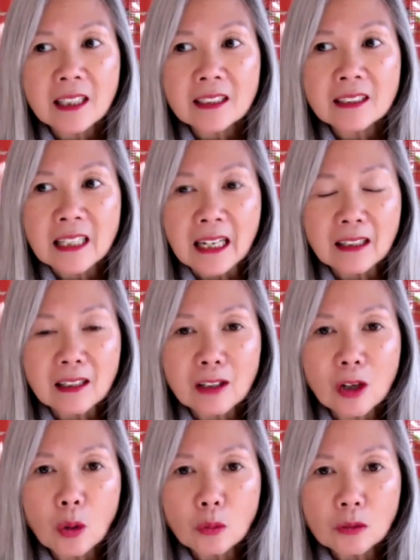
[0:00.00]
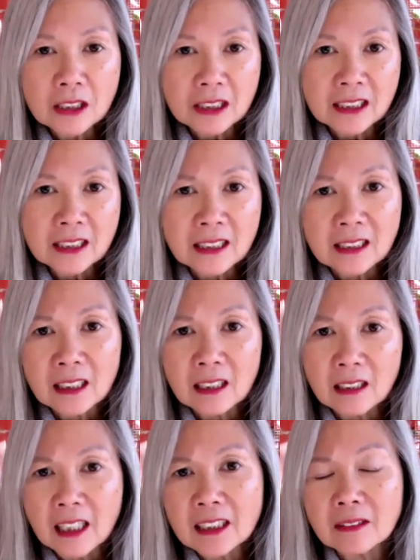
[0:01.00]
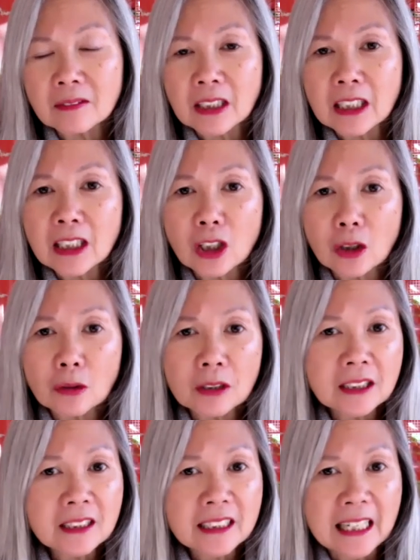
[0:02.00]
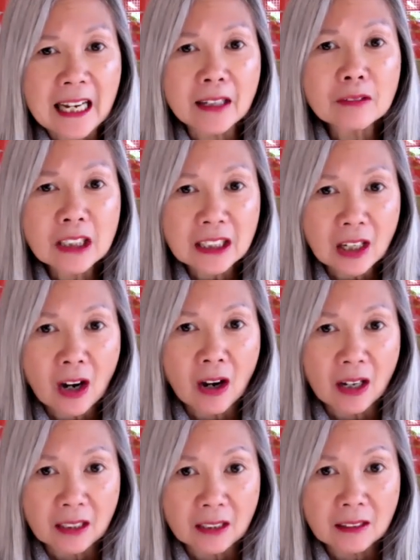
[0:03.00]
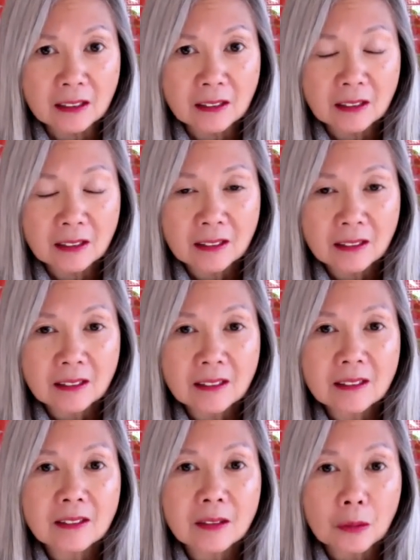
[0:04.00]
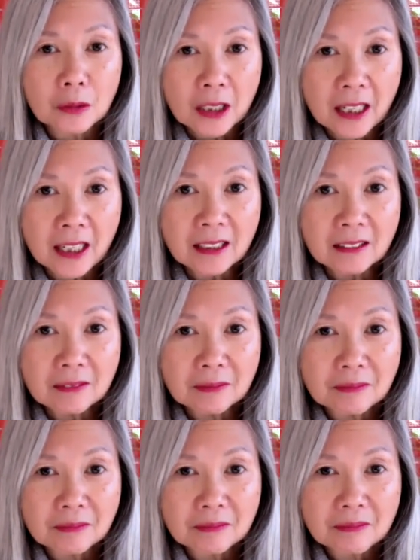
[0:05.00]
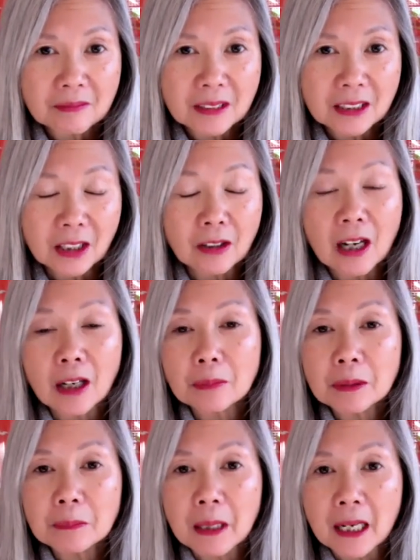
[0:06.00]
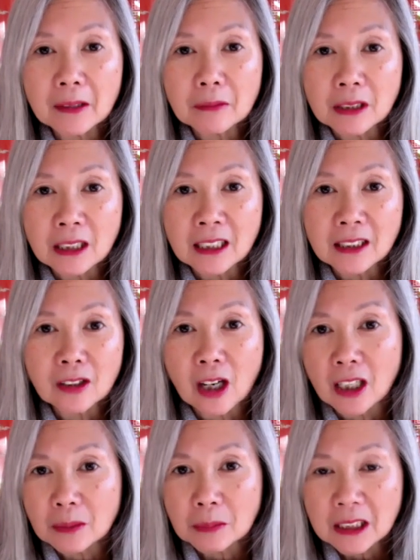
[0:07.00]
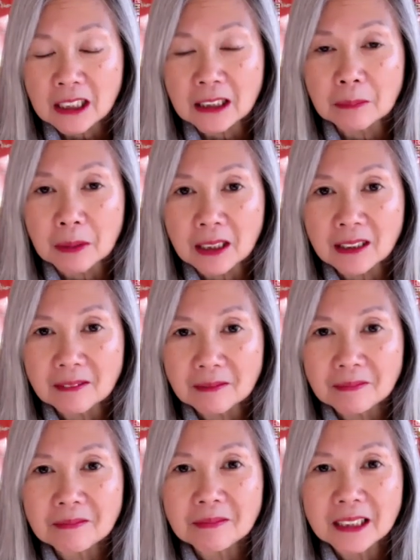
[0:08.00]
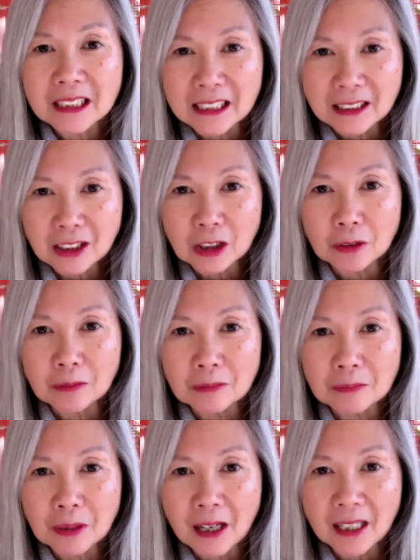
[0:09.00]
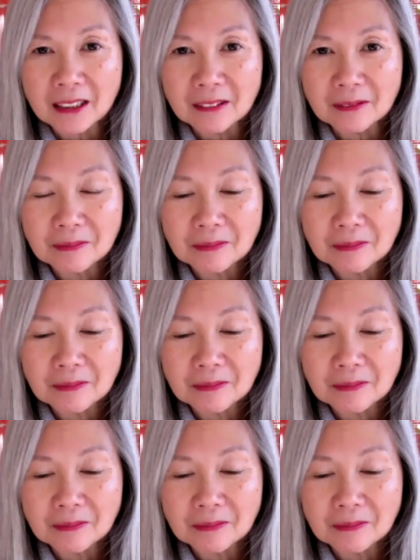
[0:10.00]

It's that loneliness that the collective ego is counting on. Okay? So I'll be back with another cosmic tidbit. See you soon. Bye.